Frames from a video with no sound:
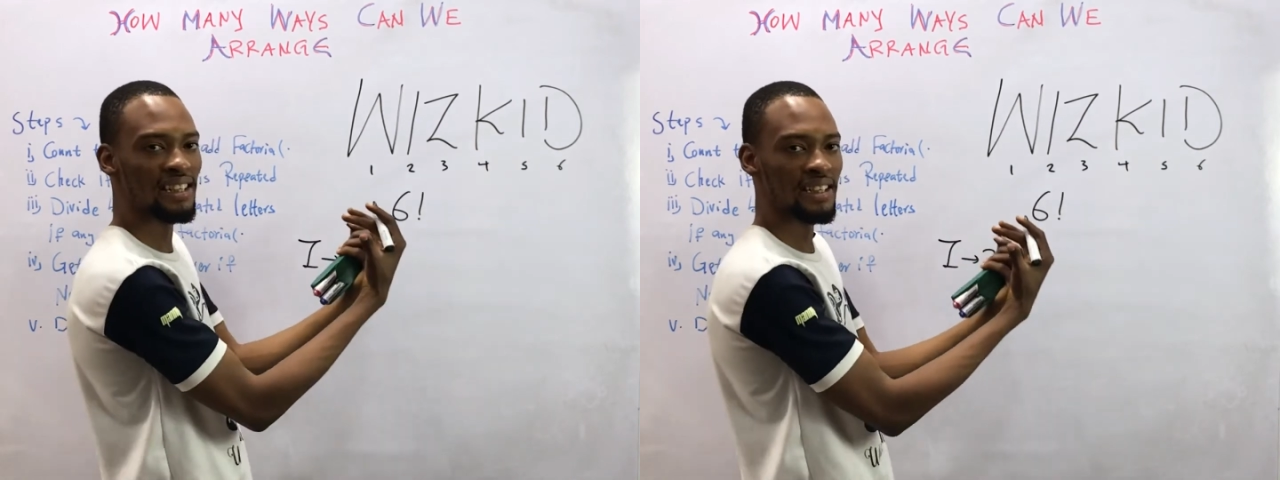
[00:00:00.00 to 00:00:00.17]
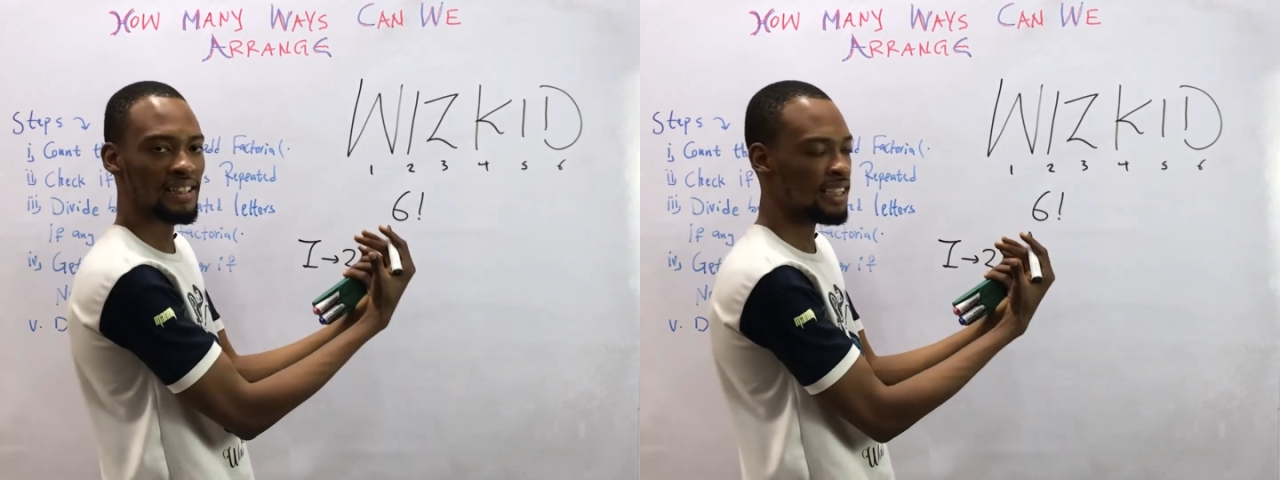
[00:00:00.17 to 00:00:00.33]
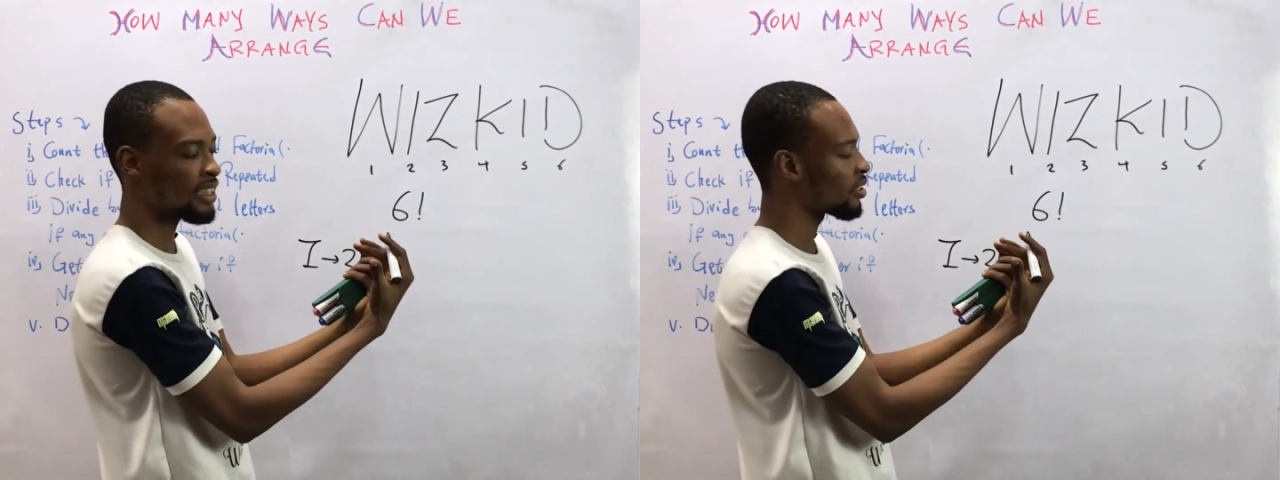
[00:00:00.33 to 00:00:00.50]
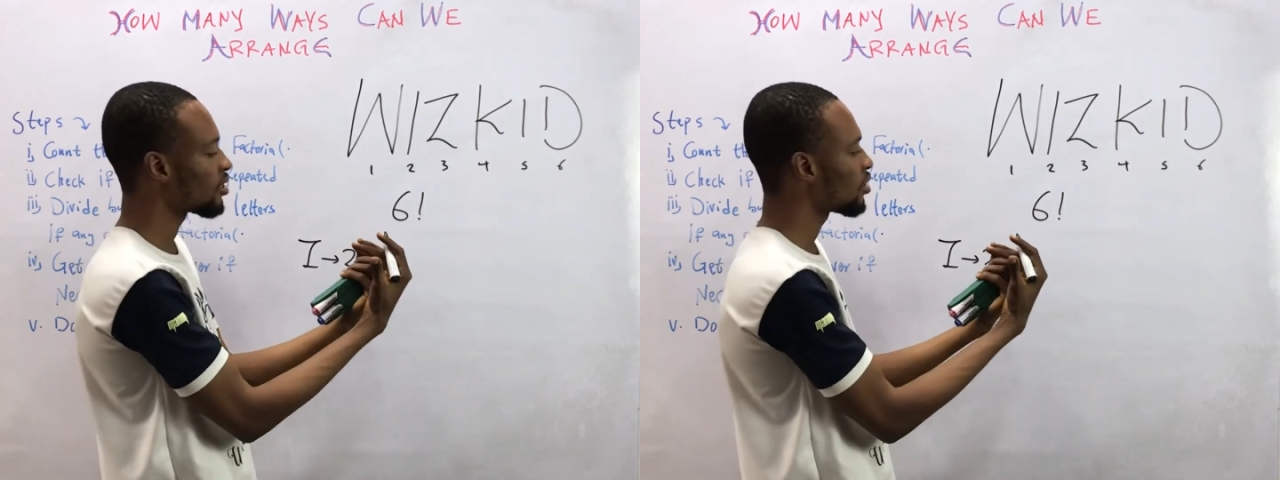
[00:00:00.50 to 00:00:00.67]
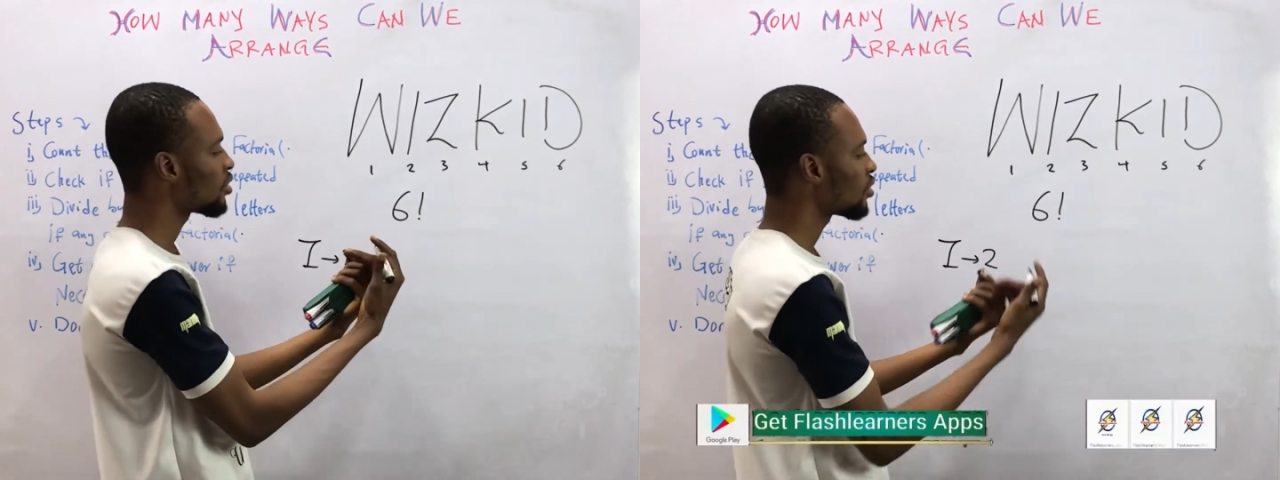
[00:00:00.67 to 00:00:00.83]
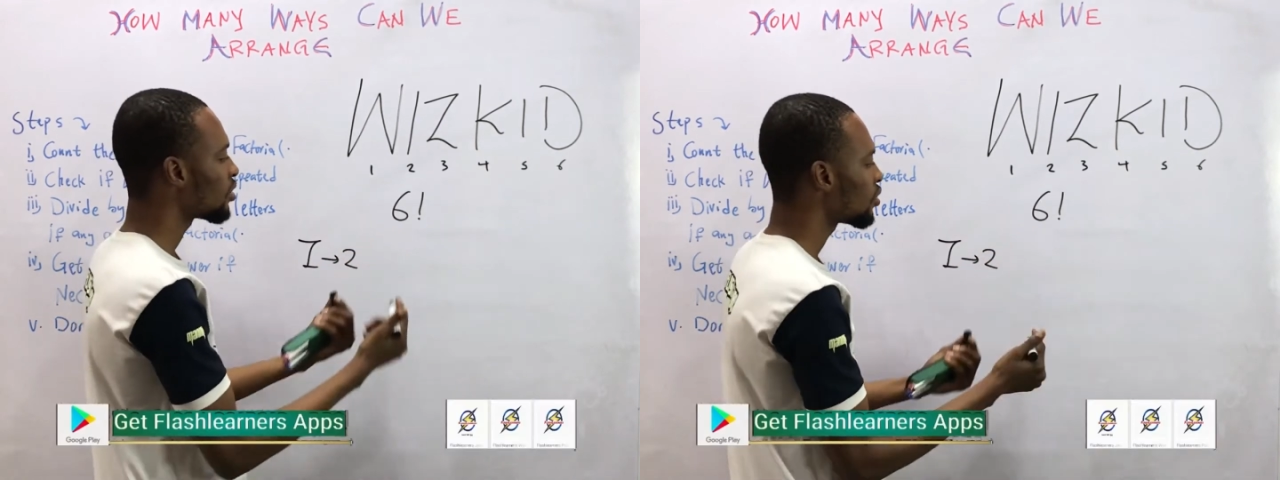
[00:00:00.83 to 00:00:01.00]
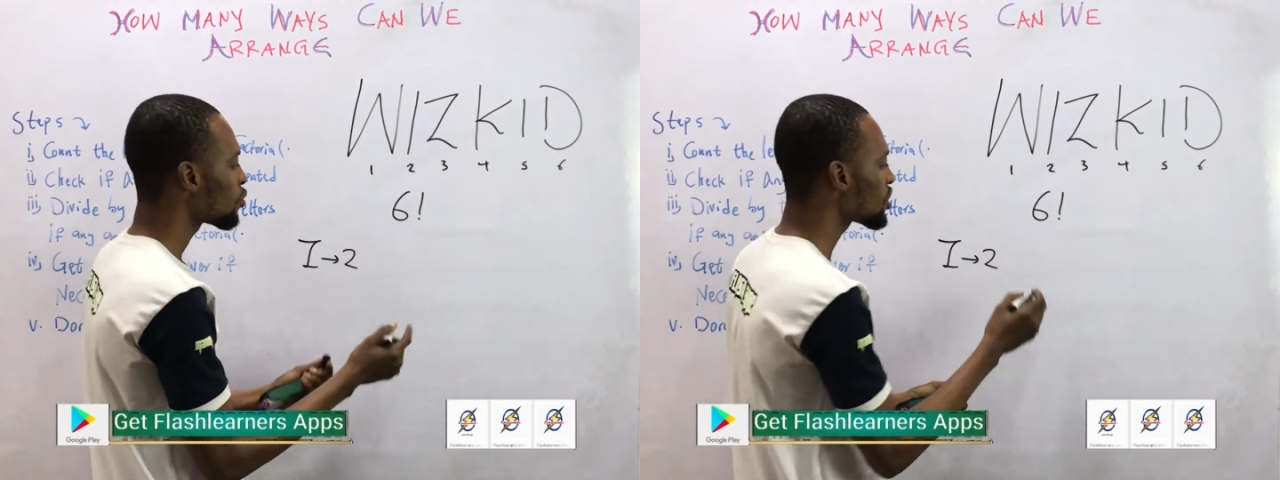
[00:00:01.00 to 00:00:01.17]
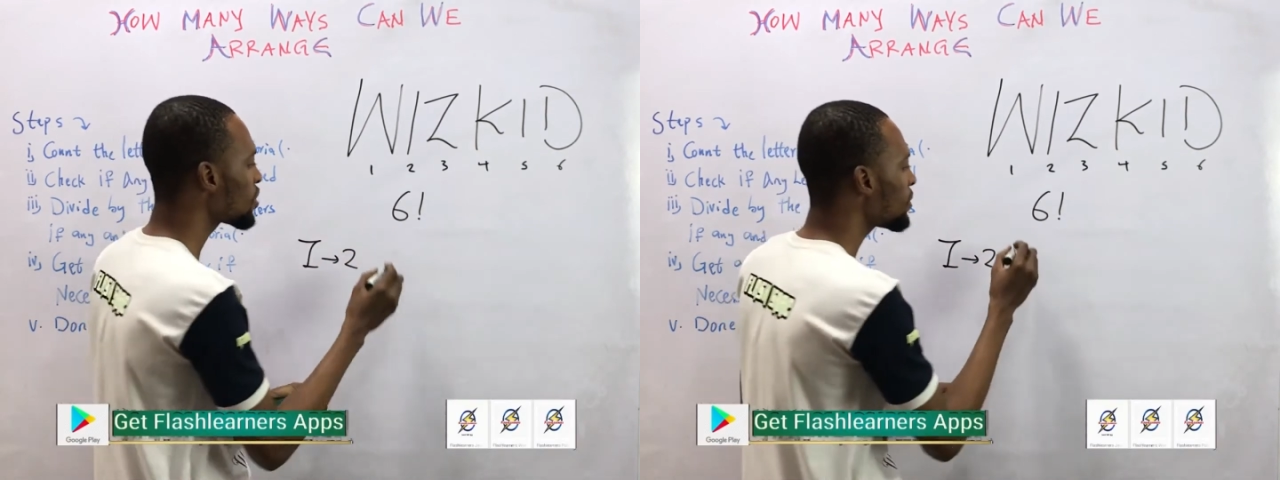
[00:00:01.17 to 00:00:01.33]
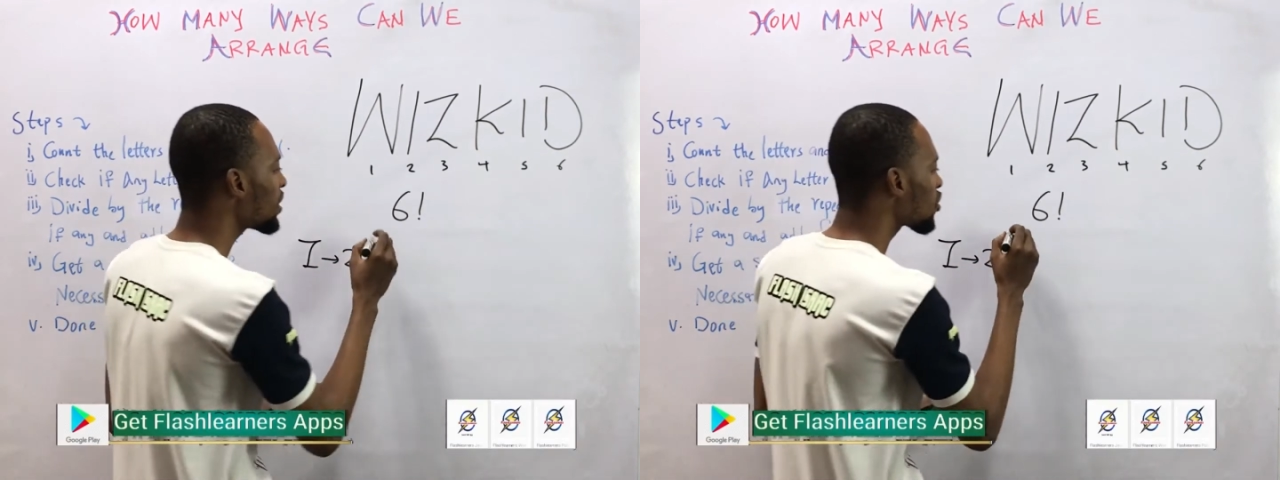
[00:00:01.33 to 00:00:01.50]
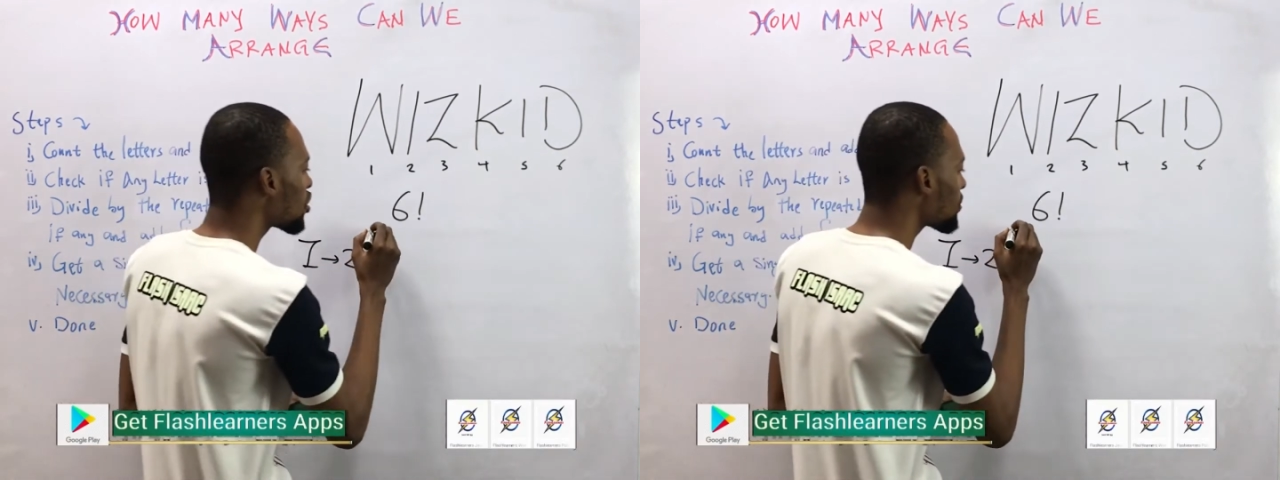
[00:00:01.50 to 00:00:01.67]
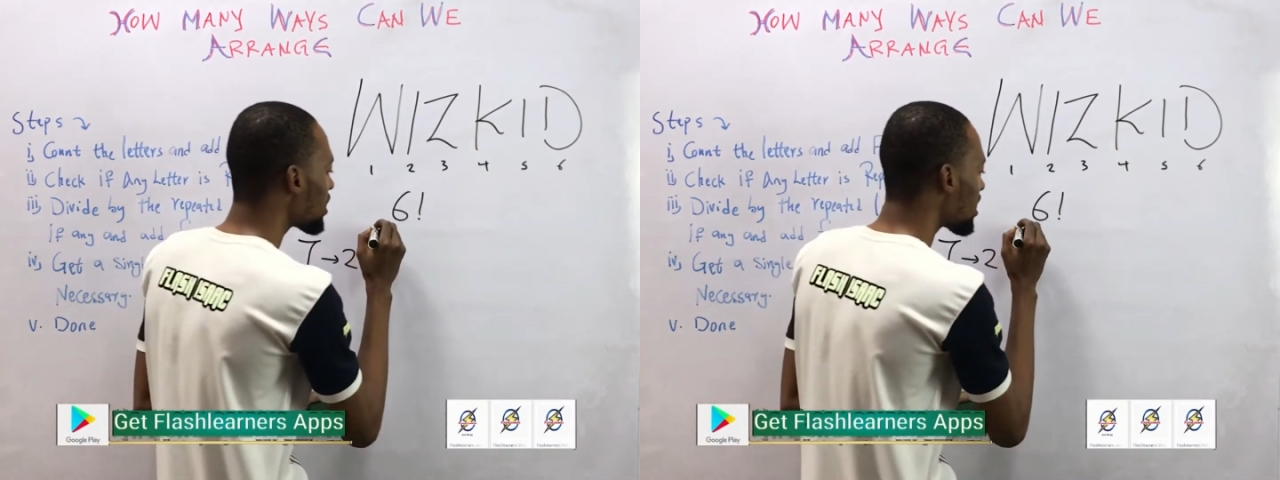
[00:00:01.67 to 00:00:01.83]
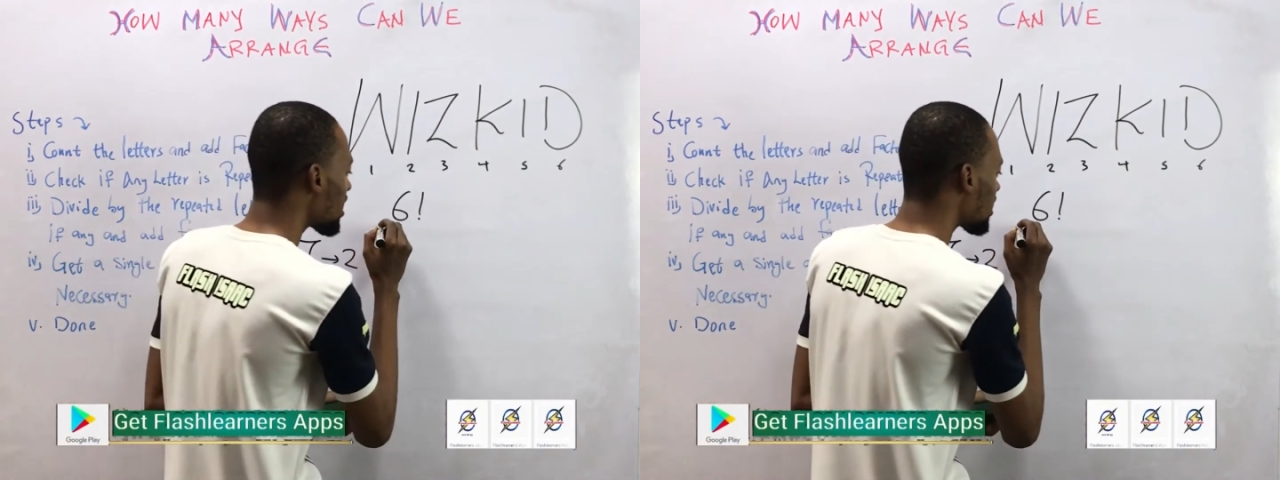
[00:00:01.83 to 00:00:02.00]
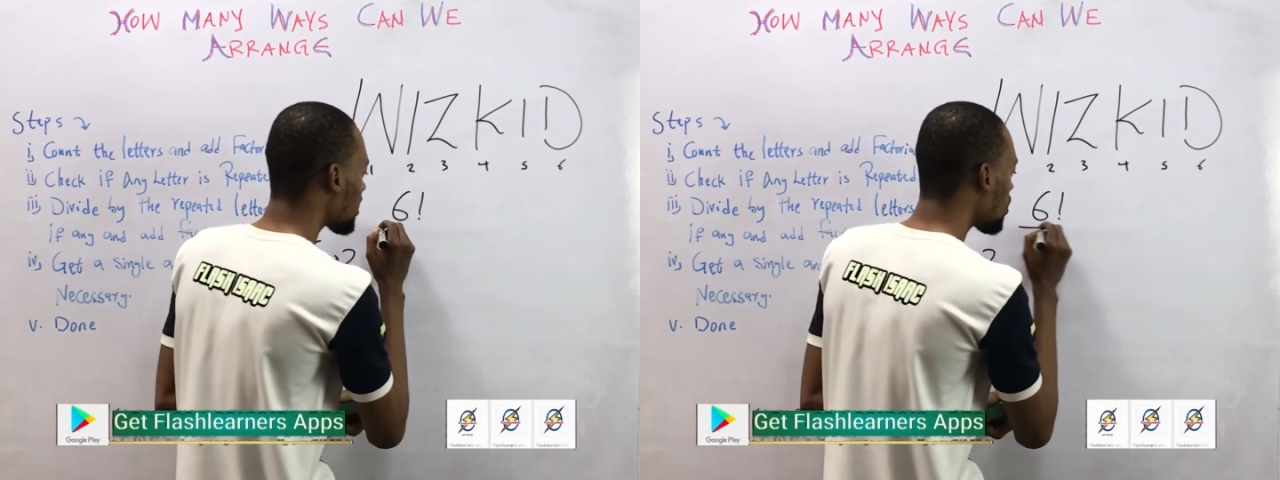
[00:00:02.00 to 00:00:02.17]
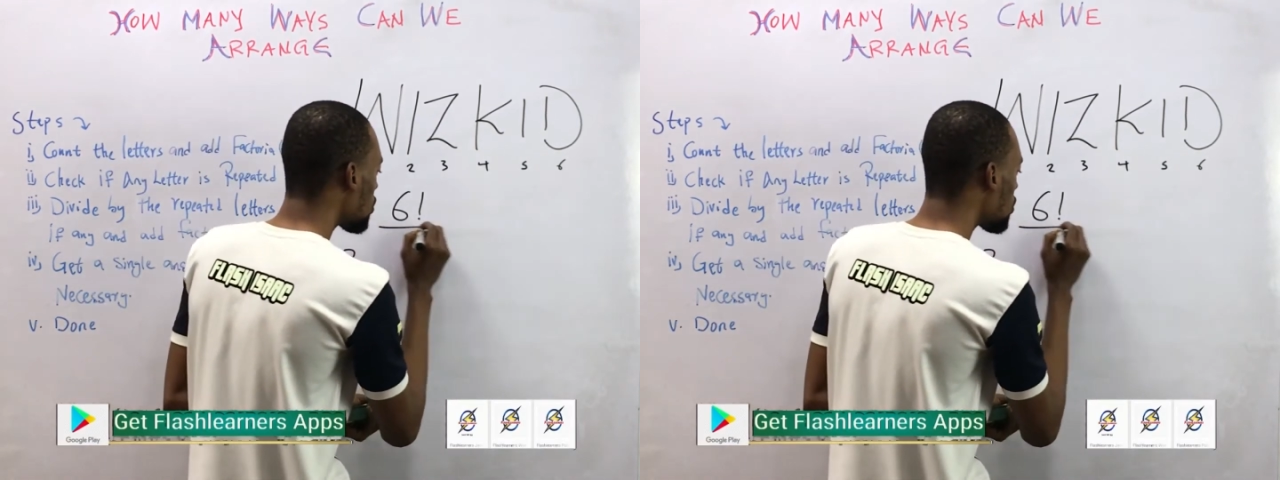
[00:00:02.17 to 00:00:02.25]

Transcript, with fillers: letter we simply come here and